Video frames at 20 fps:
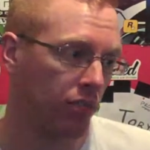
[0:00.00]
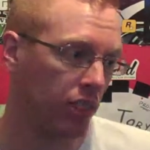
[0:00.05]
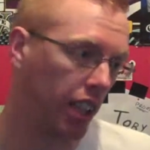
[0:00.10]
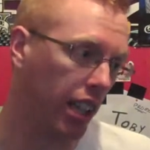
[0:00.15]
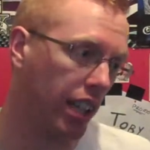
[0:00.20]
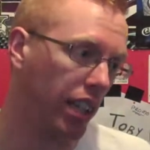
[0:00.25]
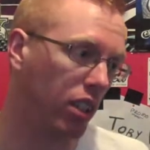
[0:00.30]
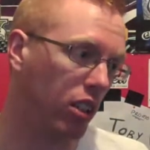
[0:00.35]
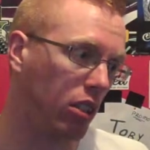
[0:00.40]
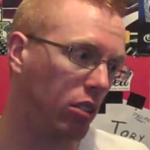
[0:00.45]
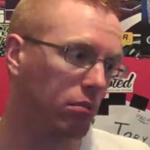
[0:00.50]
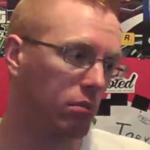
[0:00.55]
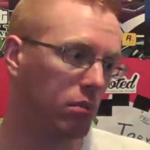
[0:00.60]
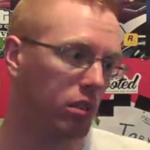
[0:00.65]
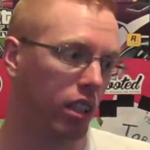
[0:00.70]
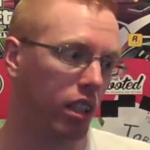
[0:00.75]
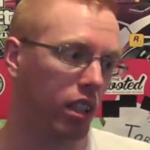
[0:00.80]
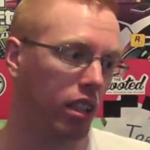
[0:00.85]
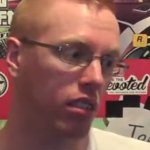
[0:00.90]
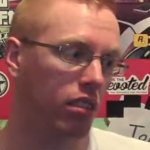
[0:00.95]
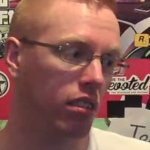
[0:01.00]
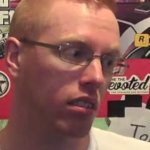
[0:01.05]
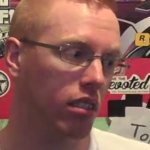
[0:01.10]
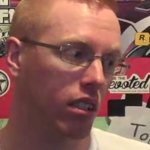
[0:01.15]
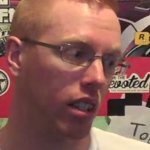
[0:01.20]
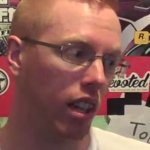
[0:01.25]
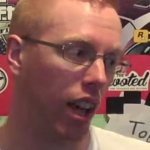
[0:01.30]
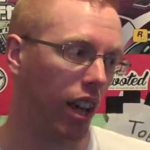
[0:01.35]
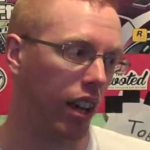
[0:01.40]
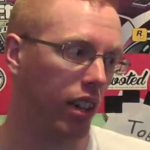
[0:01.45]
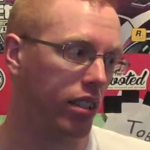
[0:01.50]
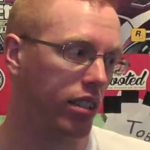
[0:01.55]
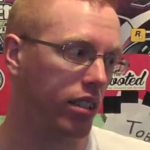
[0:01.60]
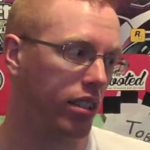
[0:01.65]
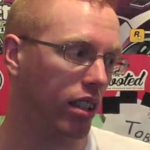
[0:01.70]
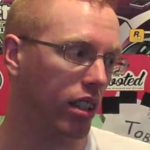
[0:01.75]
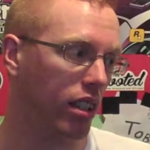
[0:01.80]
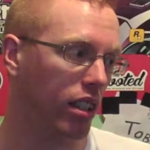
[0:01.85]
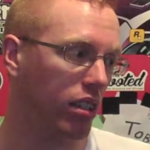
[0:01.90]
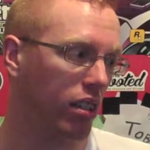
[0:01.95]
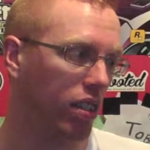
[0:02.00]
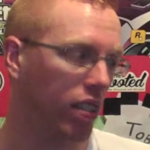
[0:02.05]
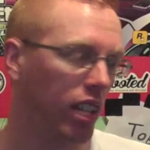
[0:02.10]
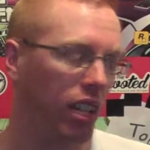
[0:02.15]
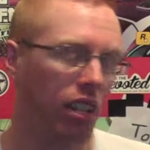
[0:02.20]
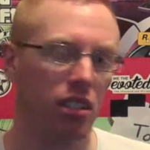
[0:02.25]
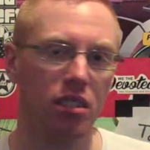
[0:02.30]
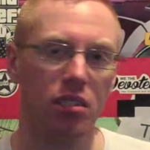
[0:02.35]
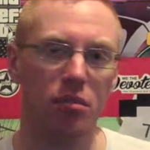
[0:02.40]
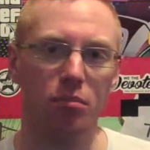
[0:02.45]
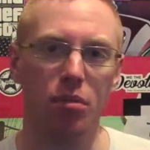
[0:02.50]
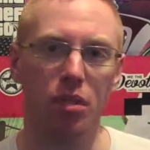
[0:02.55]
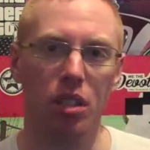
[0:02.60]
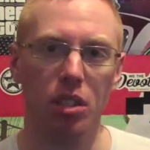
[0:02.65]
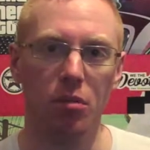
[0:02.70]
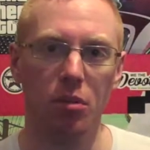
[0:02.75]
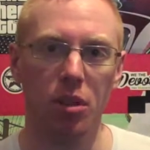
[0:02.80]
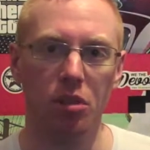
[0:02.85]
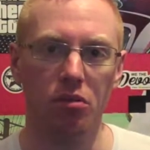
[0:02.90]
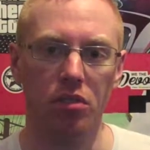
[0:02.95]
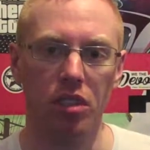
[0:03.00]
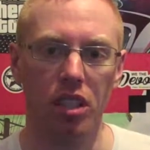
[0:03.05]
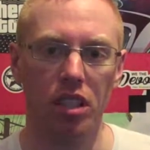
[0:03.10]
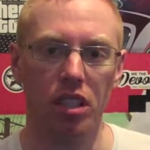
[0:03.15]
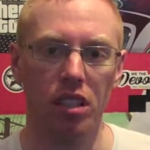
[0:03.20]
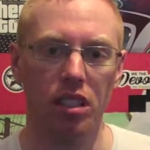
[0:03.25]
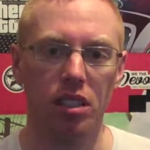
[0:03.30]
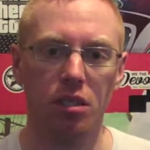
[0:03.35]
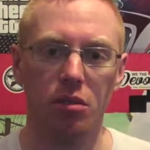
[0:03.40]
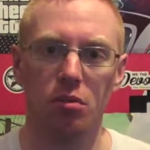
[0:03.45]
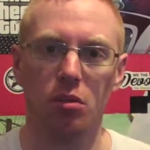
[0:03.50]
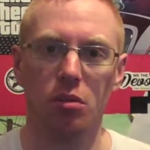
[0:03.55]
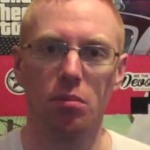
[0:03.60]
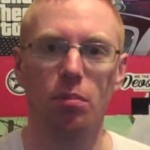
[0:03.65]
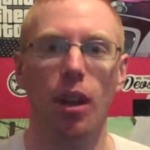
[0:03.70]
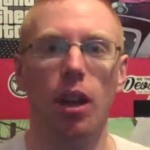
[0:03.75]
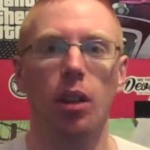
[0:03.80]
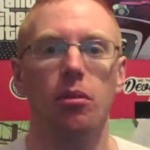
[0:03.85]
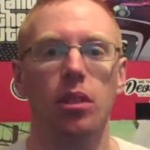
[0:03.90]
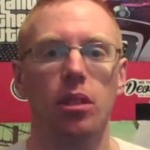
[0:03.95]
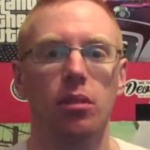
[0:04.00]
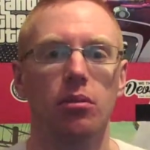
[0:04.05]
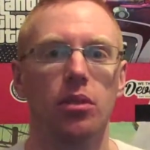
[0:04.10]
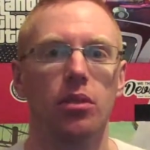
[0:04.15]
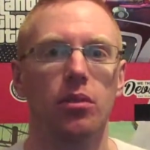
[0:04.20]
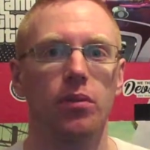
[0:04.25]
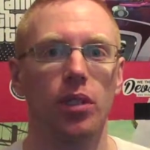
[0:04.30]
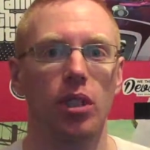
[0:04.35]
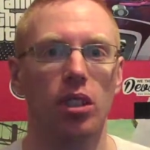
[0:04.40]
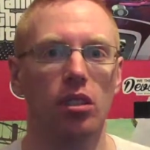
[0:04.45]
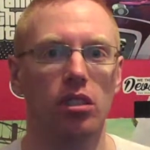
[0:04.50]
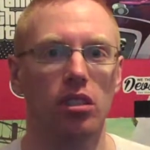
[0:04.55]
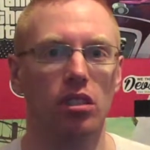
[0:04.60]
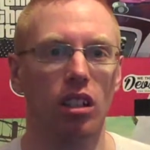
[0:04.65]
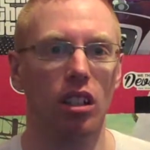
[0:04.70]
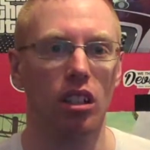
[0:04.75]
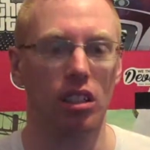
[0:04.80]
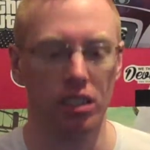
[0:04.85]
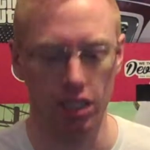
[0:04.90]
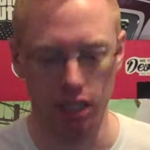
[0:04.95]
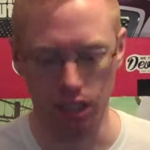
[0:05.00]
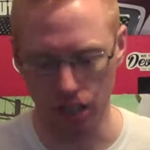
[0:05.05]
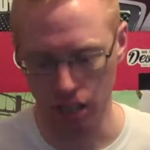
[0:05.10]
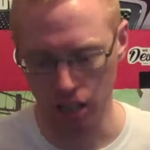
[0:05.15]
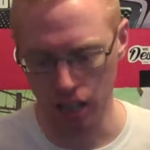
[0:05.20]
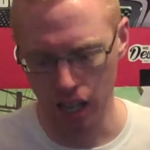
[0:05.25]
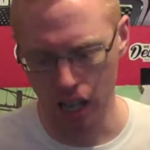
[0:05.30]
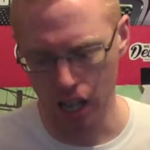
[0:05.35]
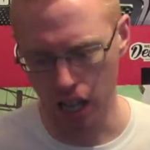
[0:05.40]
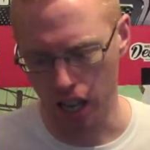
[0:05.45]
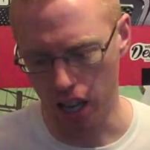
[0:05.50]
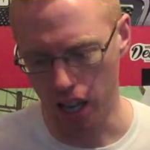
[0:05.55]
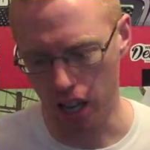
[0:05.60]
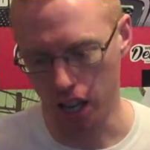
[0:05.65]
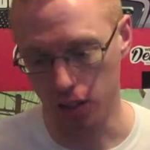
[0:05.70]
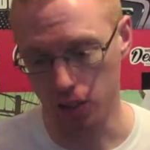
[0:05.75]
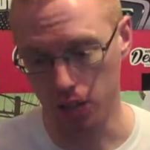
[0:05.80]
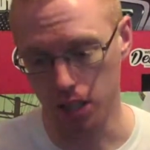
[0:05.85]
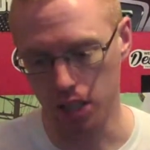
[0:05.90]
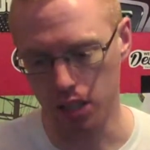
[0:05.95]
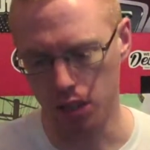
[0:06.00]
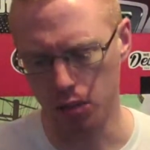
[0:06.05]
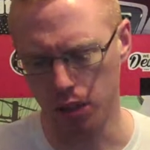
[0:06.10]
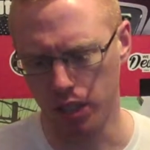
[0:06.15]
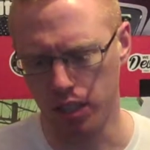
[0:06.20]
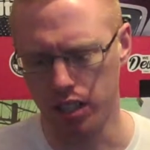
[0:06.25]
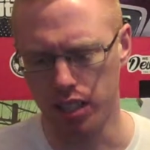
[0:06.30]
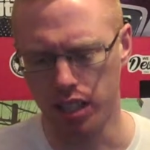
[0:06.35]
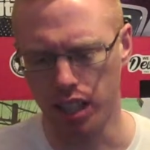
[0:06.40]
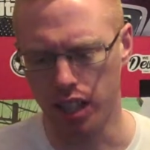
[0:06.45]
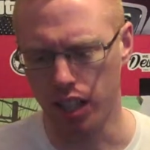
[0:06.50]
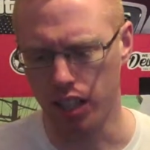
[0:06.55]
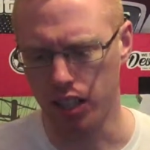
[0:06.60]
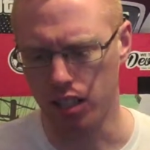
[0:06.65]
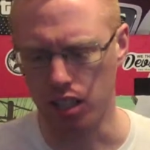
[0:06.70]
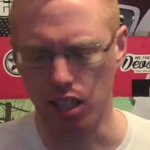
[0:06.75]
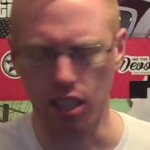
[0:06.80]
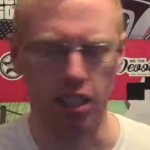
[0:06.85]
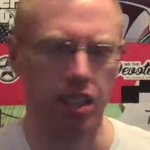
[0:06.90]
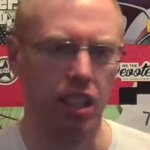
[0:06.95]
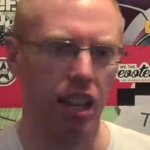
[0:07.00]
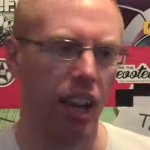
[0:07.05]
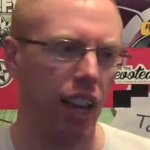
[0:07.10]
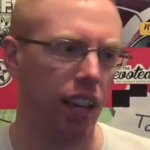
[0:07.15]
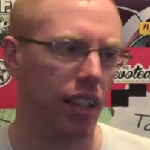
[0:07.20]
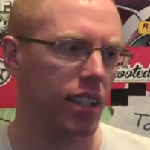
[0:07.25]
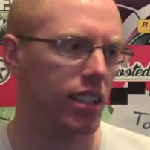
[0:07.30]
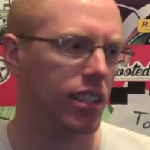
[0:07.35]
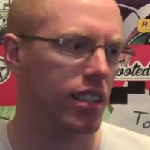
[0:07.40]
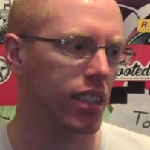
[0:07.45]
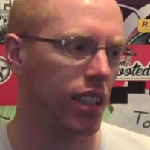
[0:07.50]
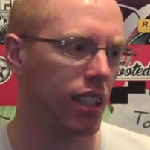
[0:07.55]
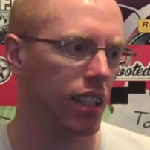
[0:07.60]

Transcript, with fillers: He comes in and it did pretty well, really. This was back when he was first starting. It was in 2010 actually, and